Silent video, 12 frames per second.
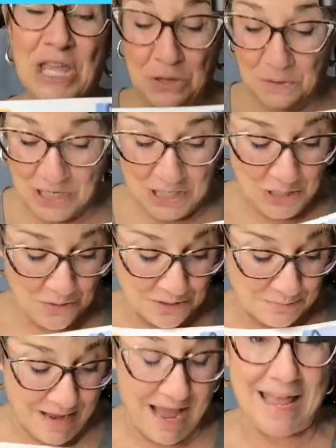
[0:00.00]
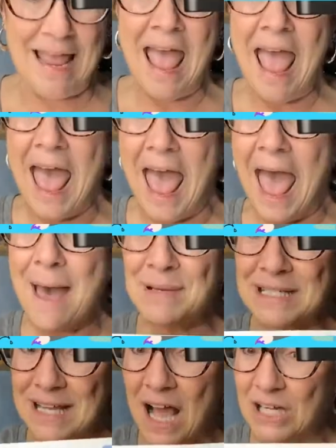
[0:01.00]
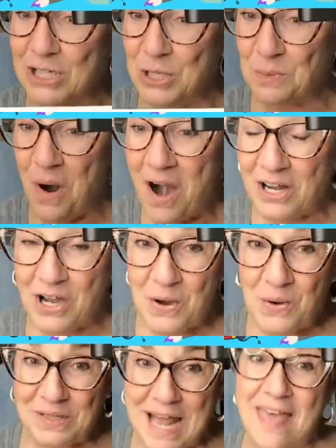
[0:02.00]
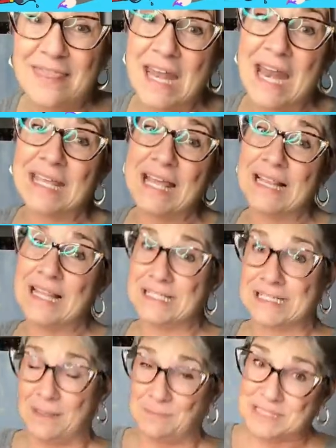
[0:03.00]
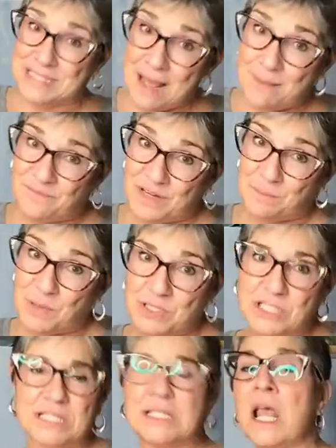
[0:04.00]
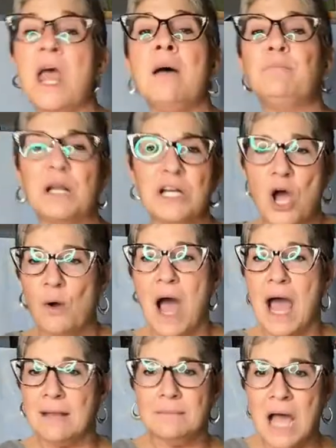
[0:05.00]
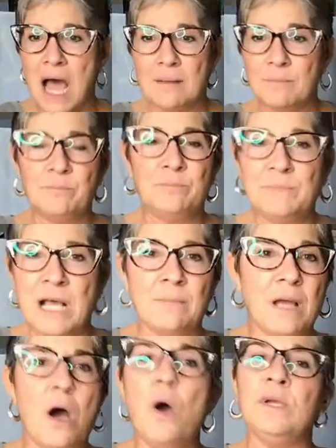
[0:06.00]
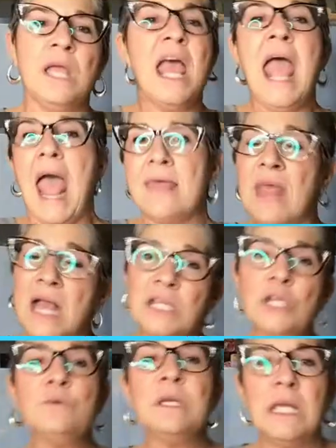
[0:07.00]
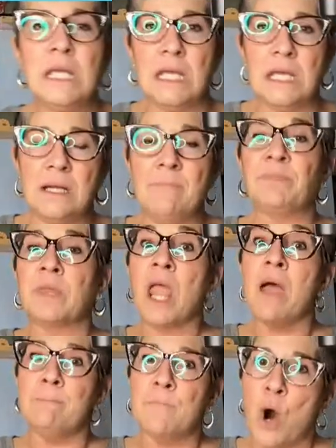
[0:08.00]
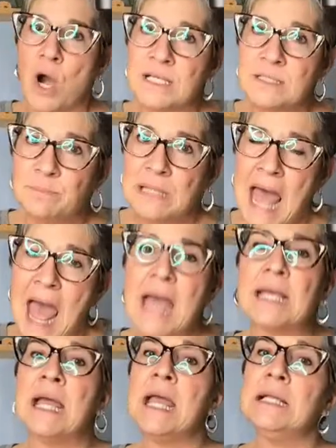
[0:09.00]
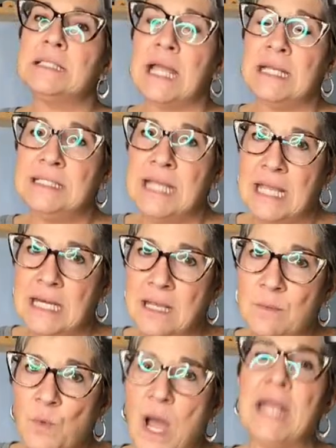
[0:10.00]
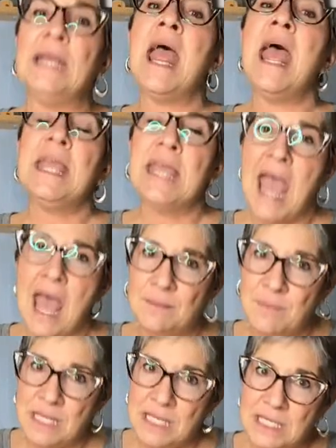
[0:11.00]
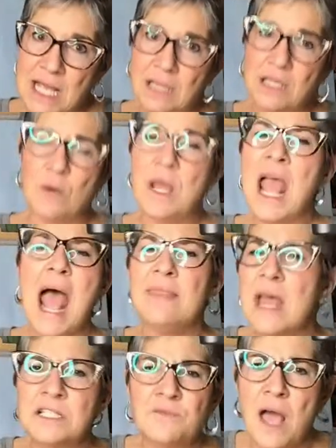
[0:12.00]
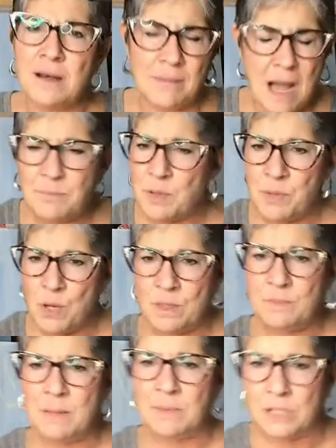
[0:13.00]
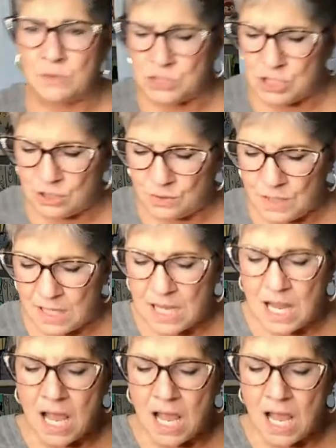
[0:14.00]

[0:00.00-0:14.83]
you can use my Amazon QR code, and then I get a little something for your purchase. But no, I'm not telling you, oh, and then you need Mars Black, titanium white, cadmium yellow, and that's fine. I'm not poo-pooing people who do,